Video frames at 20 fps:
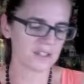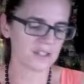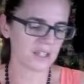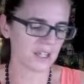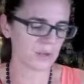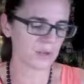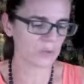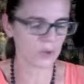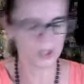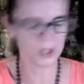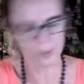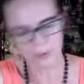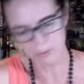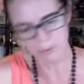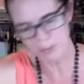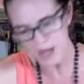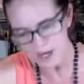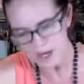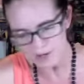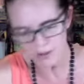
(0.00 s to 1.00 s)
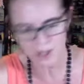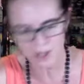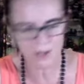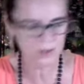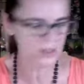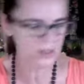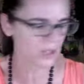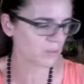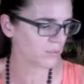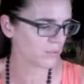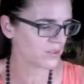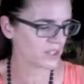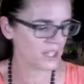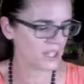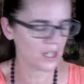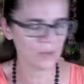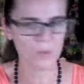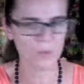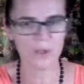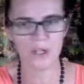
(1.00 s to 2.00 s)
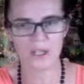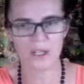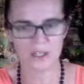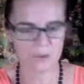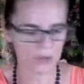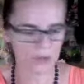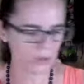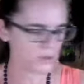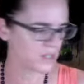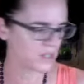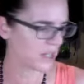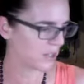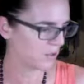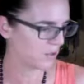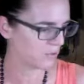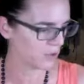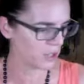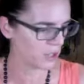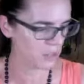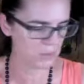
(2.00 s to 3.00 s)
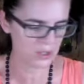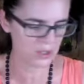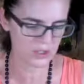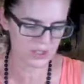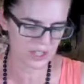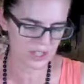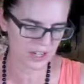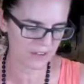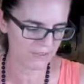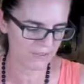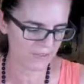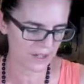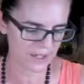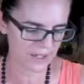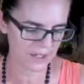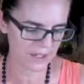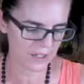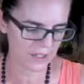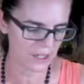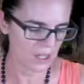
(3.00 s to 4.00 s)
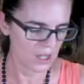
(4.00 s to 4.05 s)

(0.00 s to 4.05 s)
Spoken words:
Like, I'm working with backgrounds, I'm seeing what comes out of the images that I find